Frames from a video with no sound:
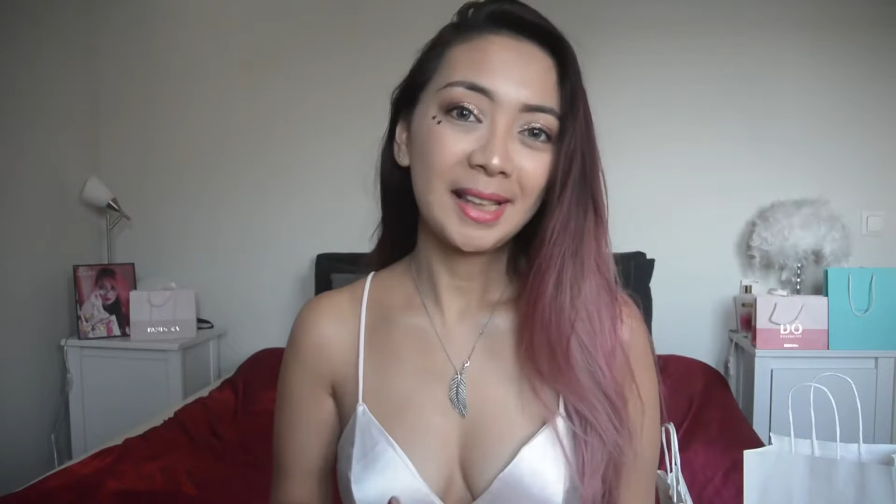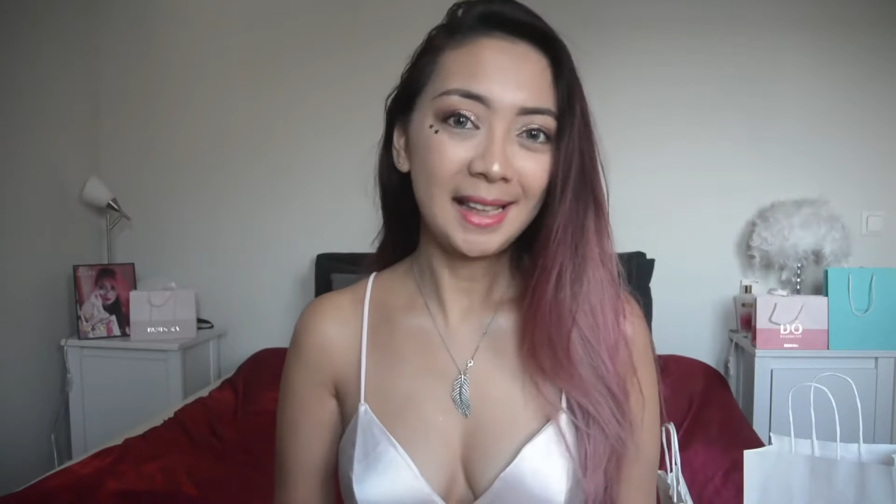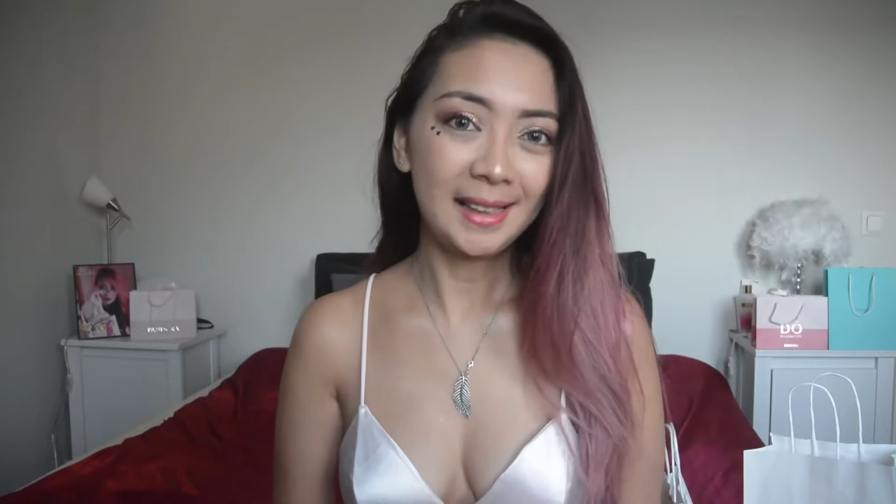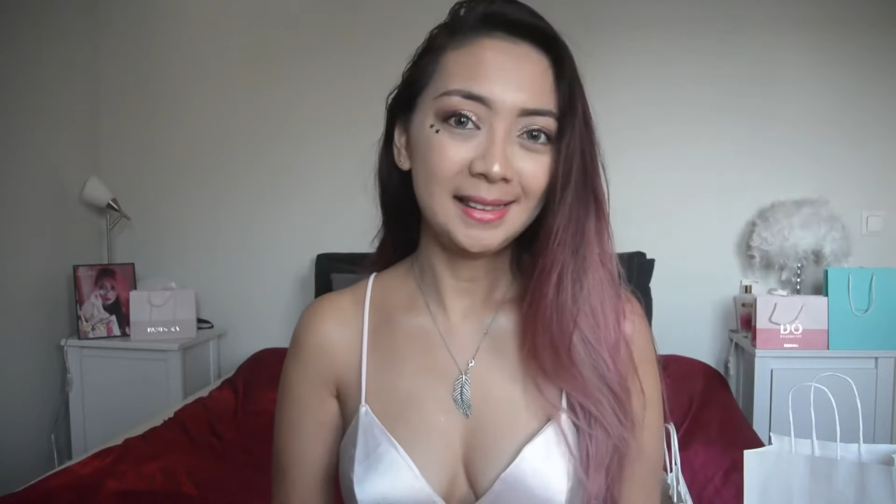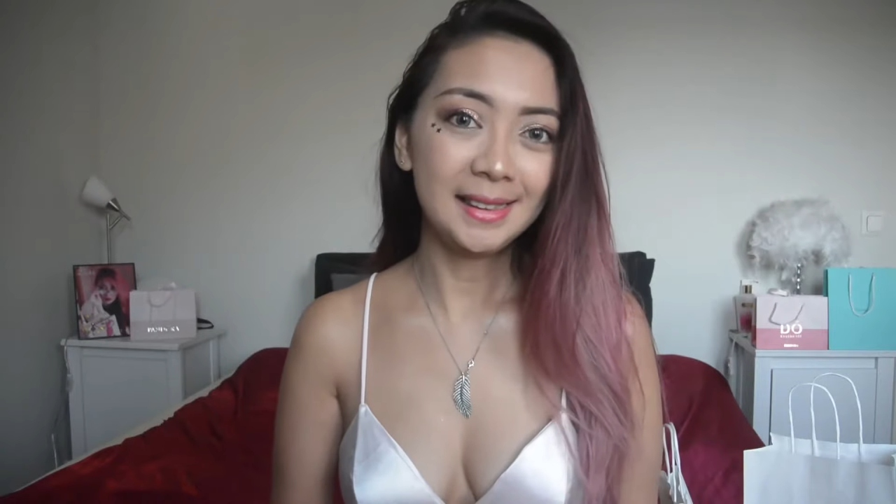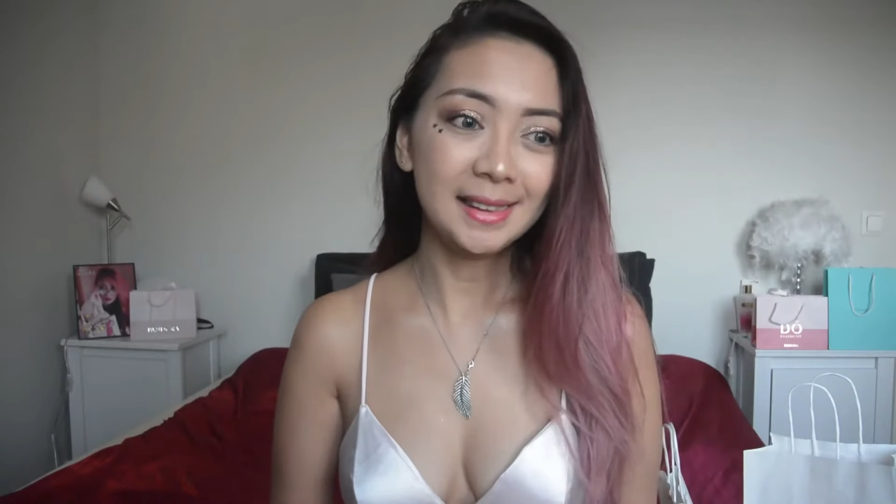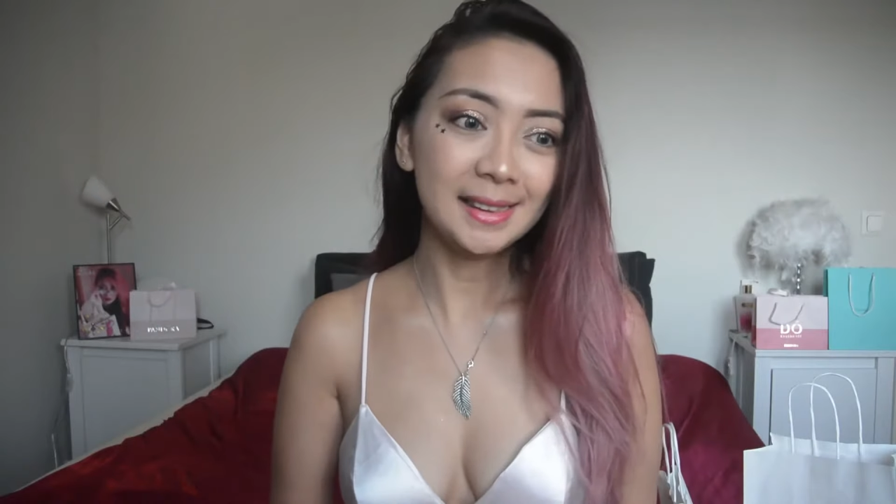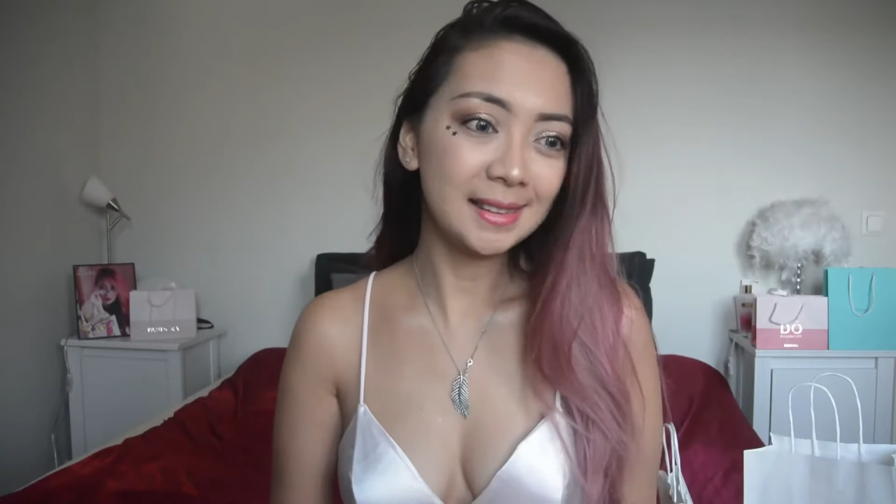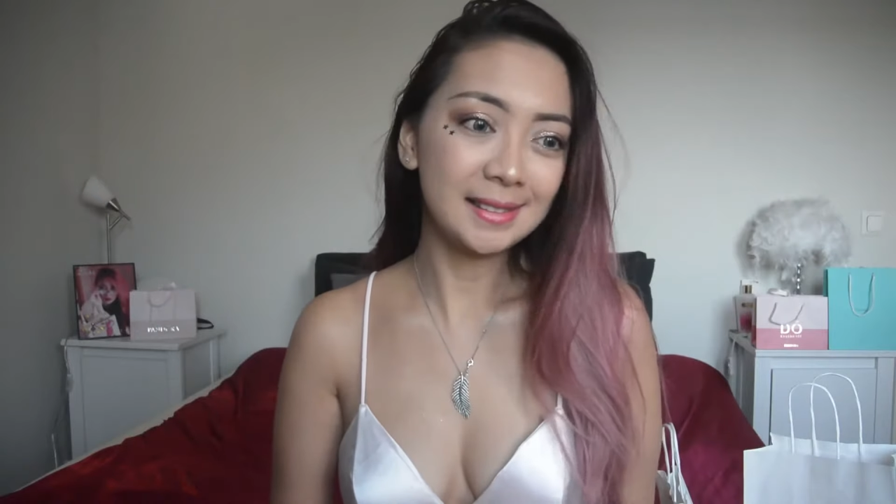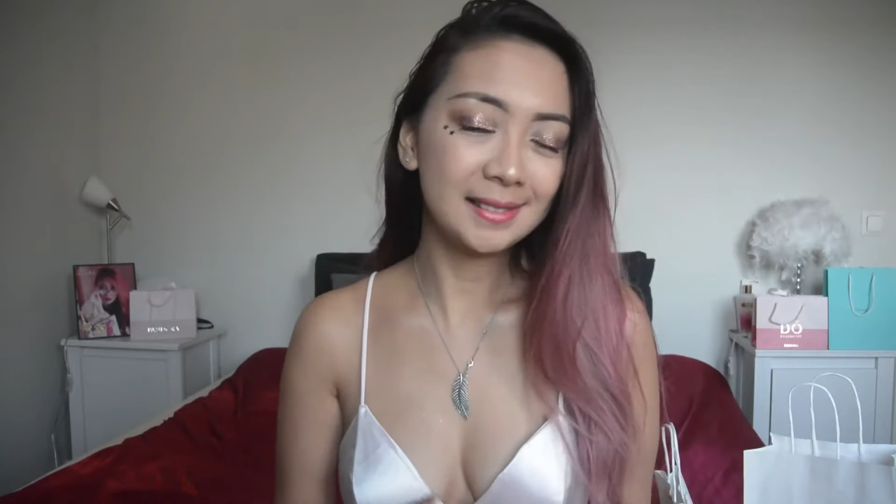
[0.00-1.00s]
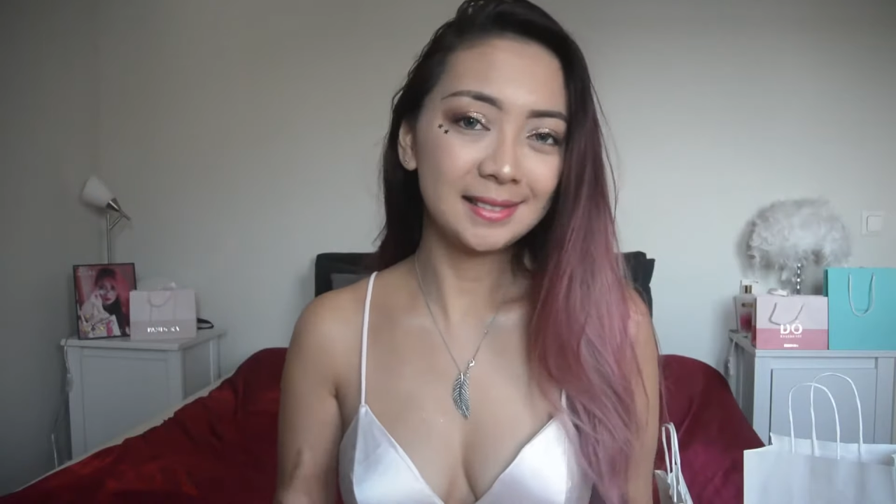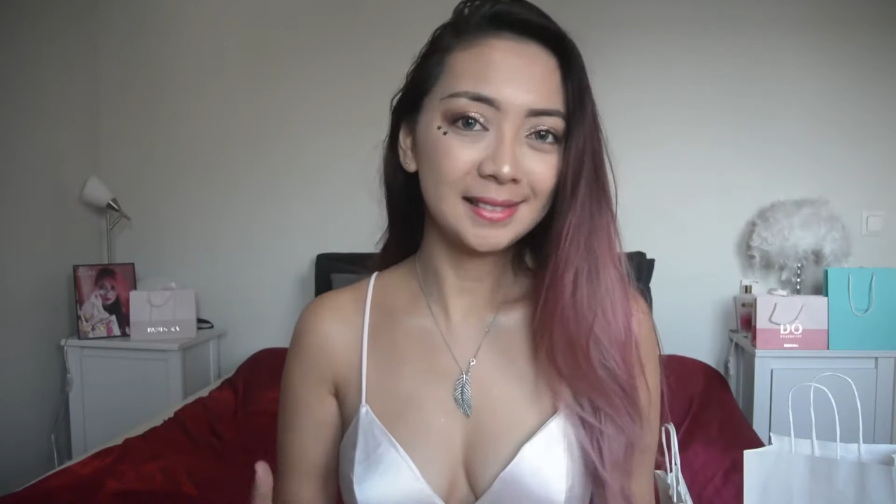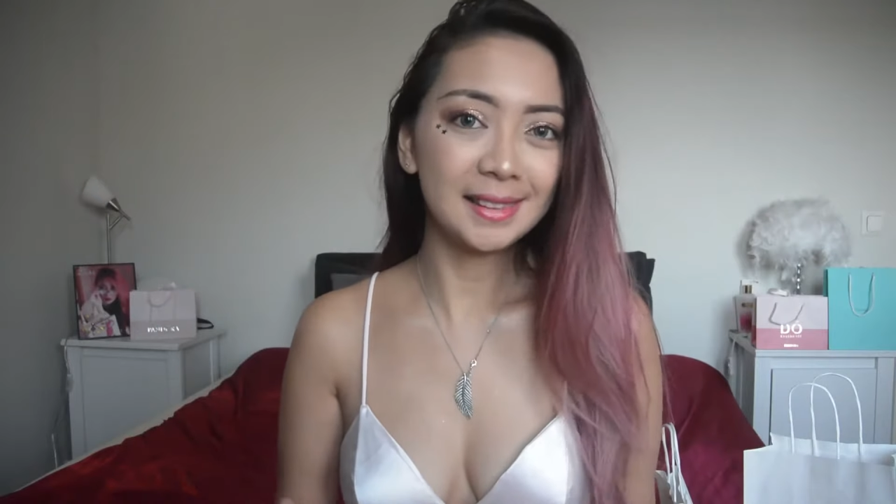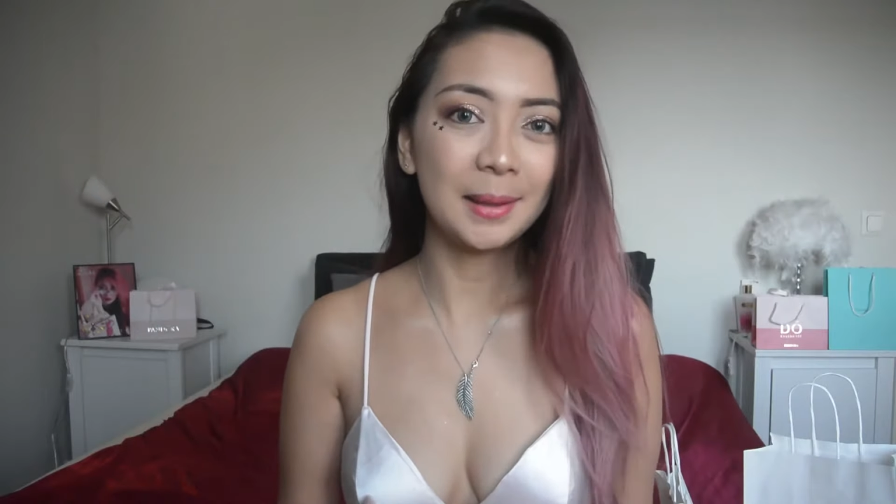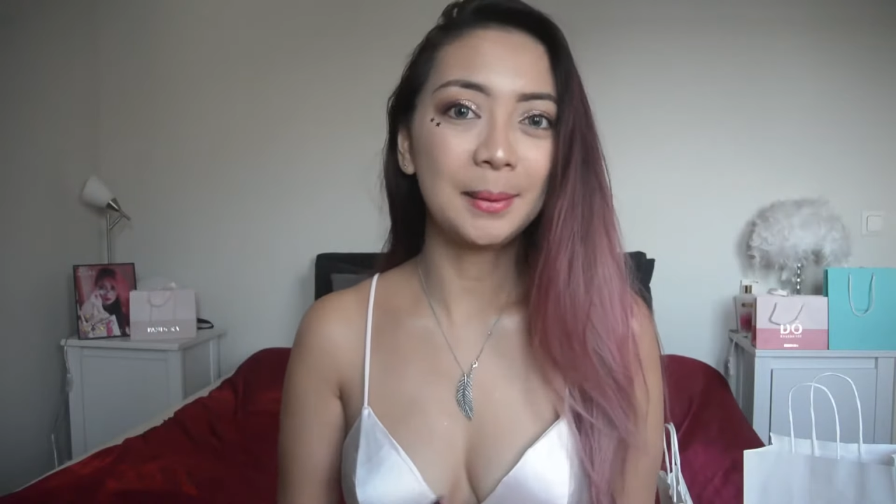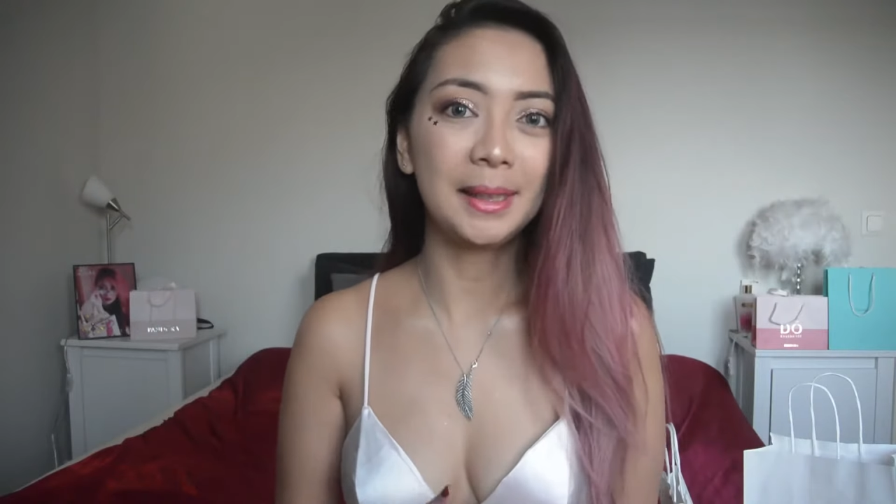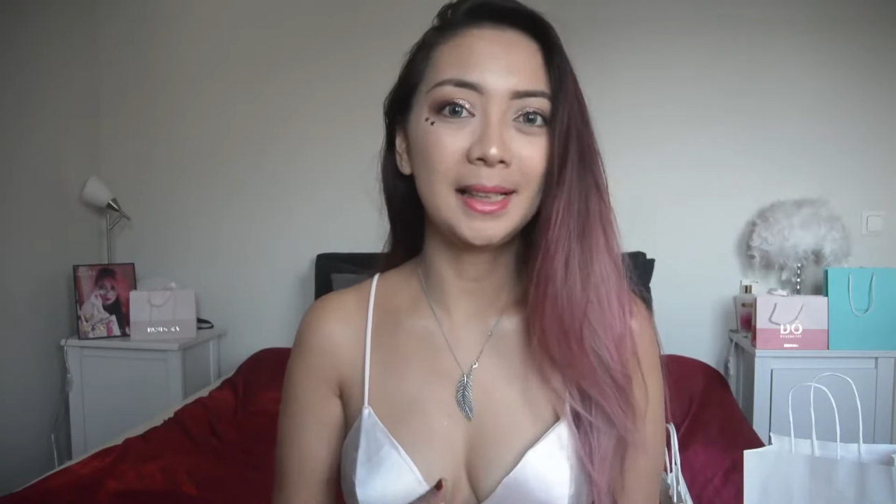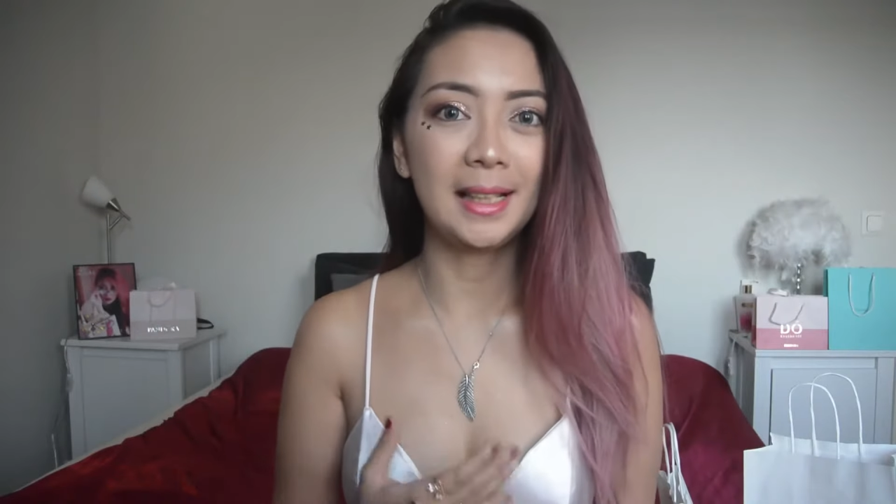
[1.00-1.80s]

yeah, it's just something that